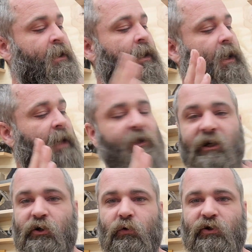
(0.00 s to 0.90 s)
I'm going to
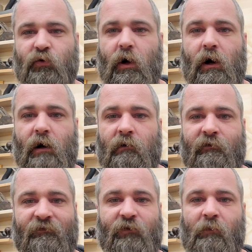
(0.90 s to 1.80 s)
do a draw
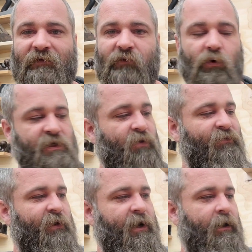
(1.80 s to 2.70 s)
for my folks over
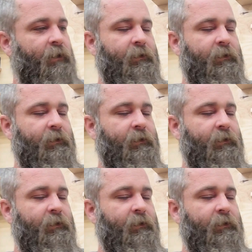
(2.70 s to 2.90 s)
there.